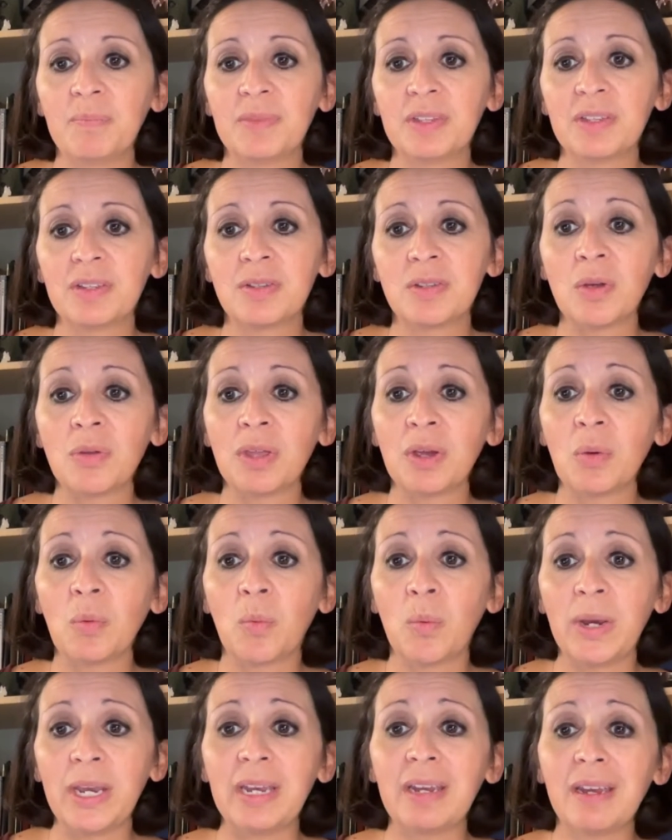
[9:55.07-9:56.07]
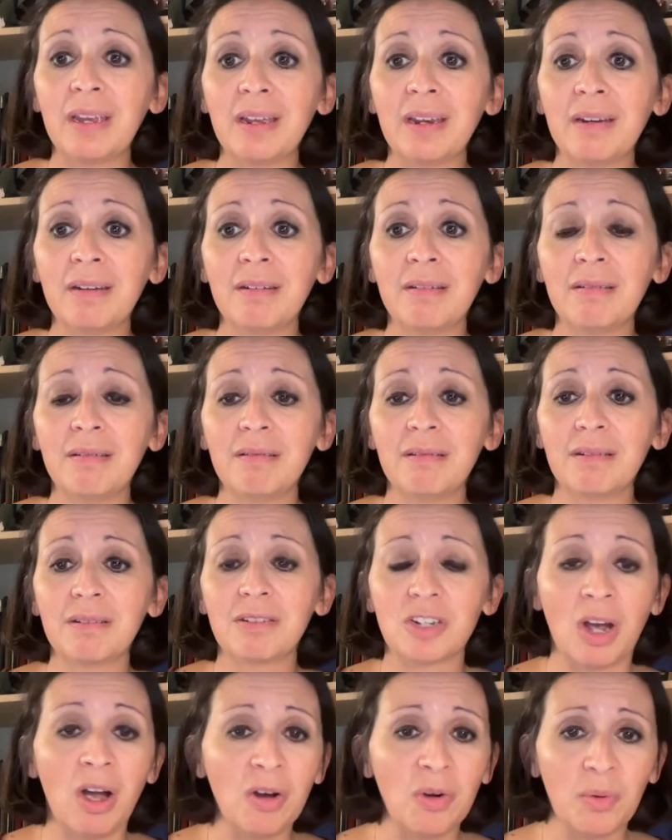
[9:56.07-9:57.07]
so that we can
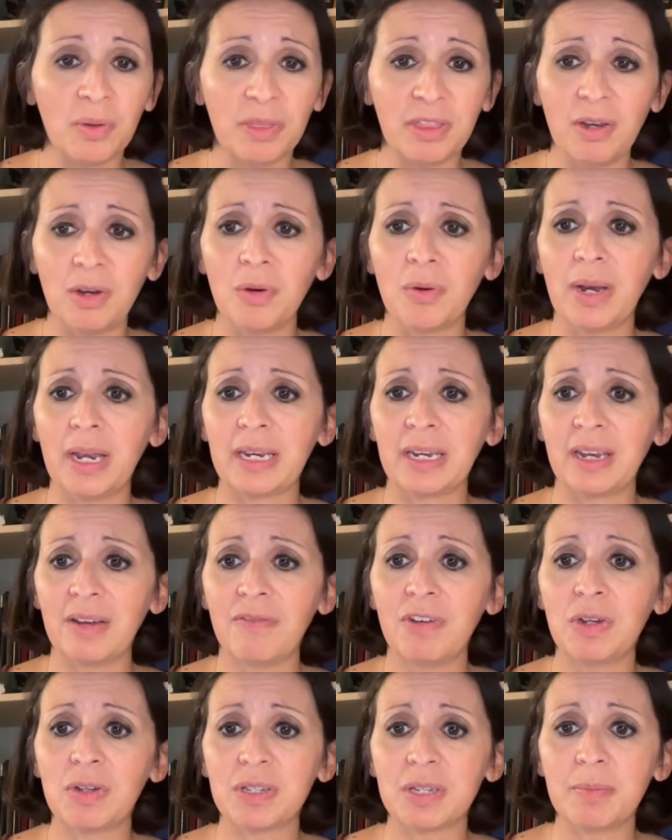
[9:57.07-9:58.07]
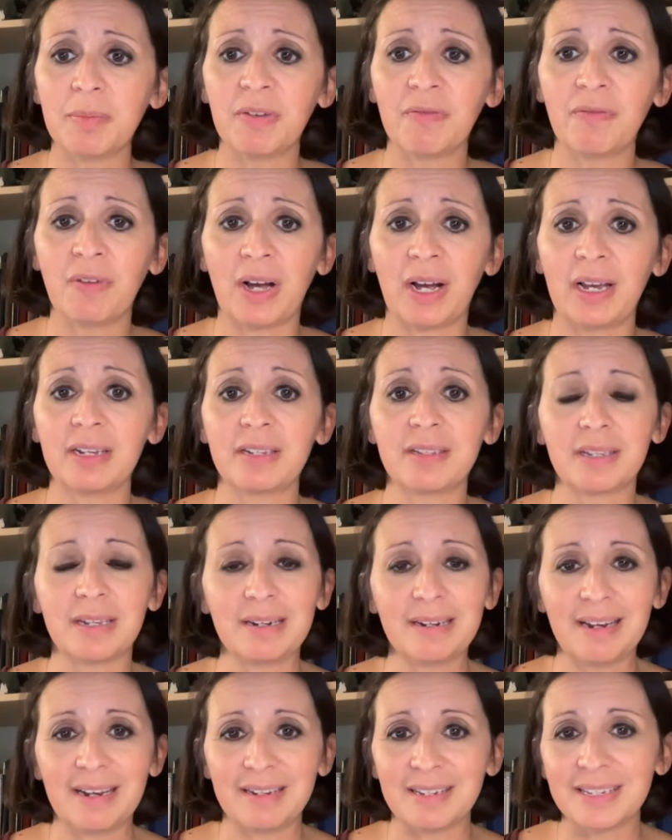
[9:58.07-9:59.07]
talk with you and give you some advice
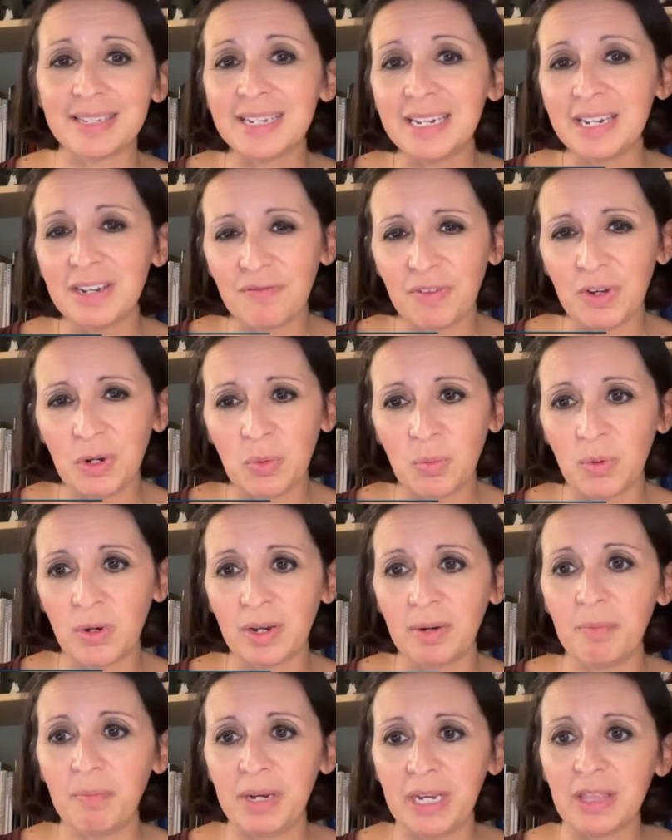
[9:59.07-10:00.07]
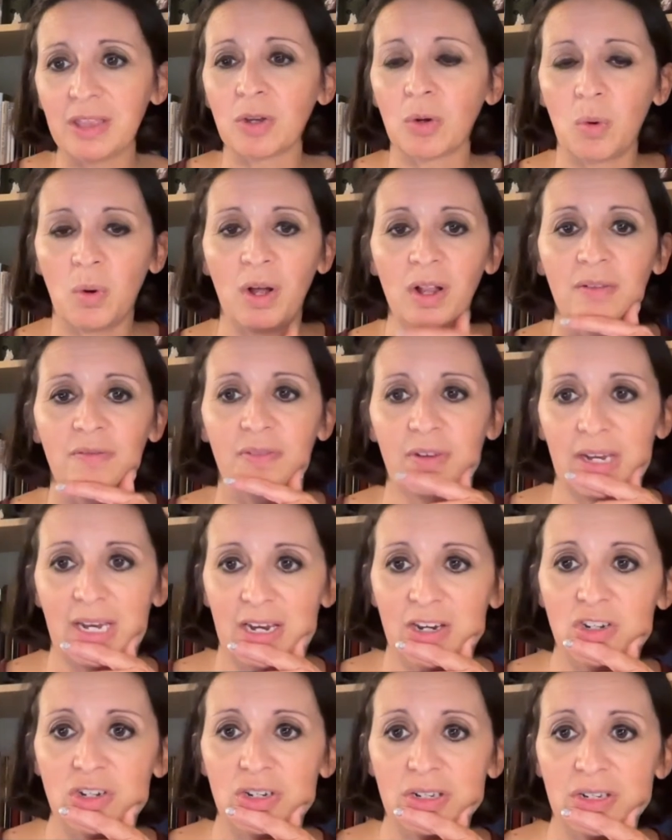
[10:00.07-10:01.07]
and see if you would meet the
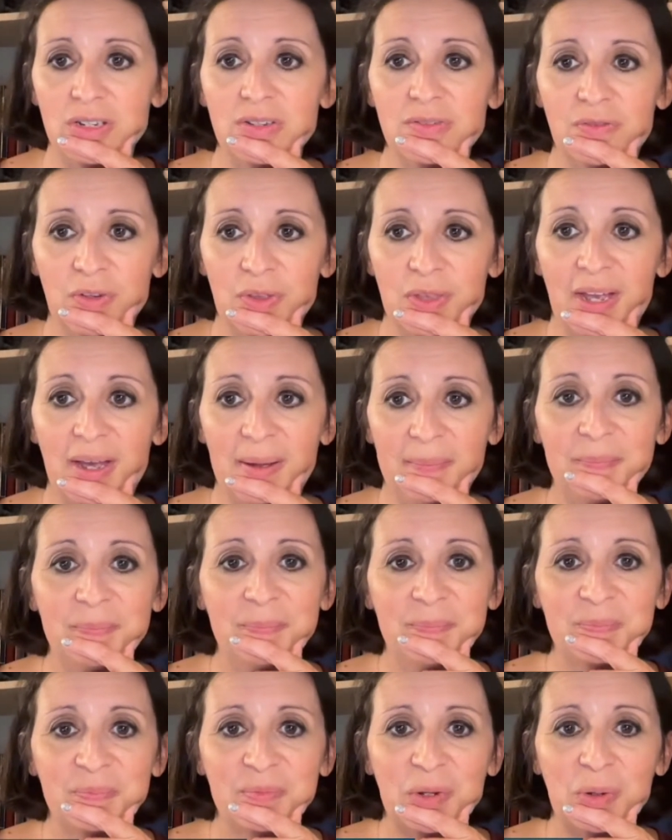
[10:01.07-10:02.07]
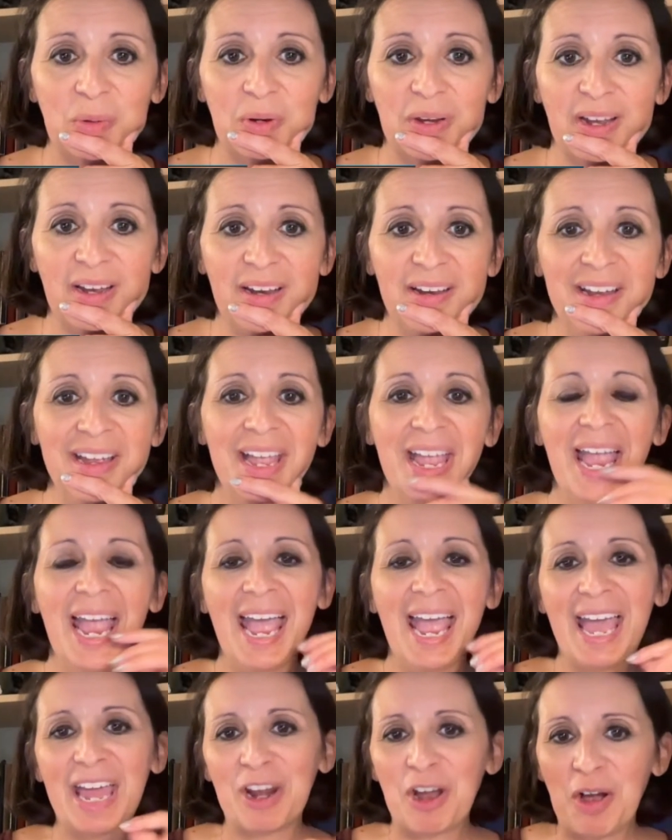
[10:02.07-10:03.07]
qualifications for that. Okay.
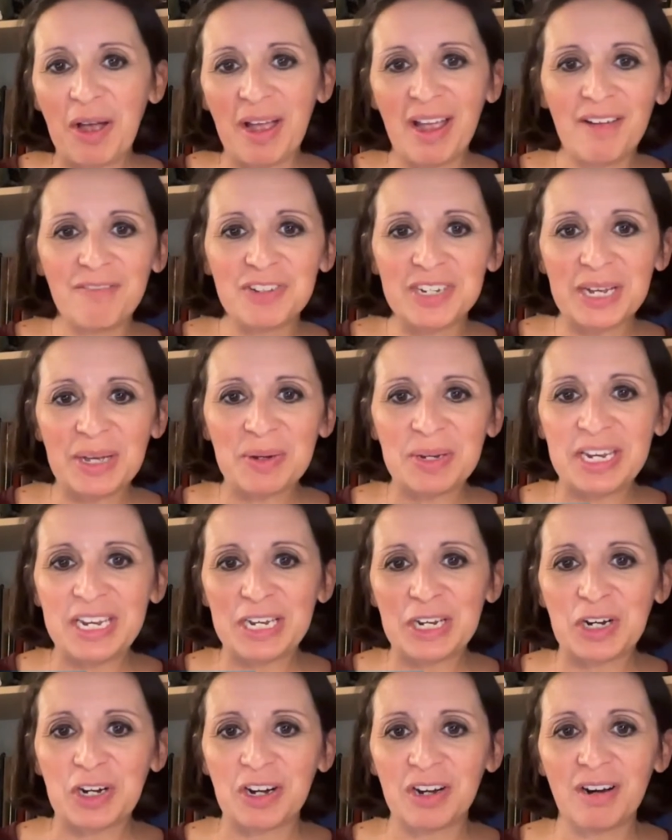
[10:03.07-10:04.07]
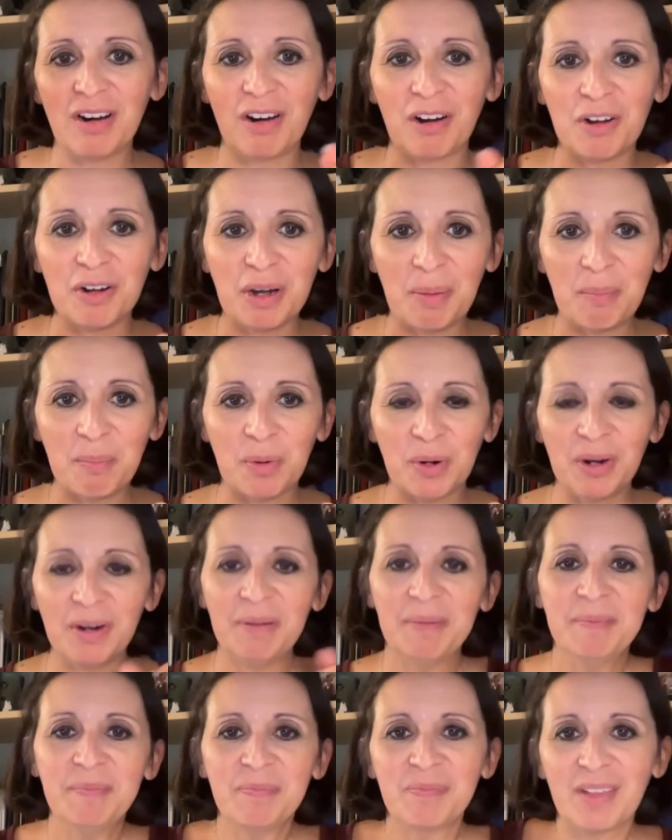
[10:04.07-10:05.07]
And I'll have down here our
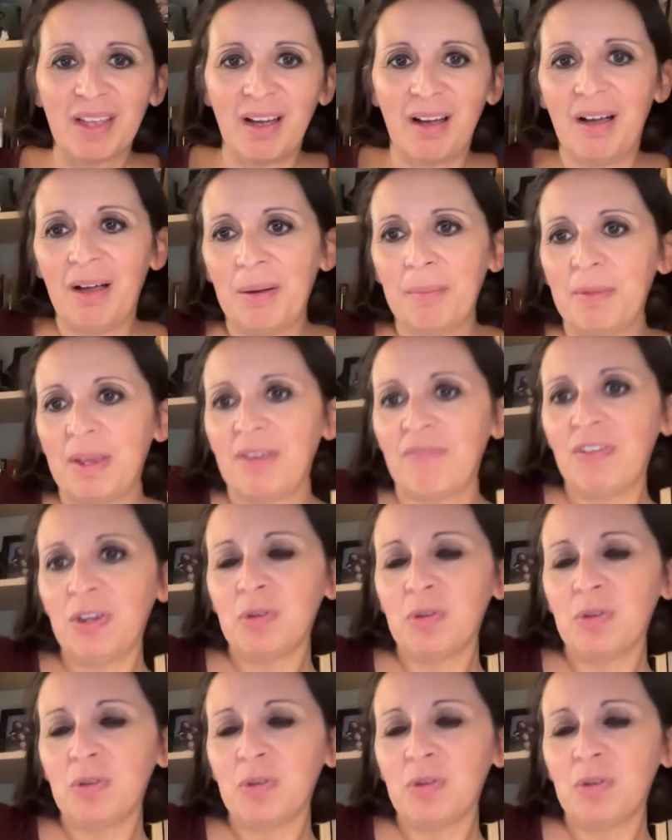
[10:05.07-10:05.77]
number if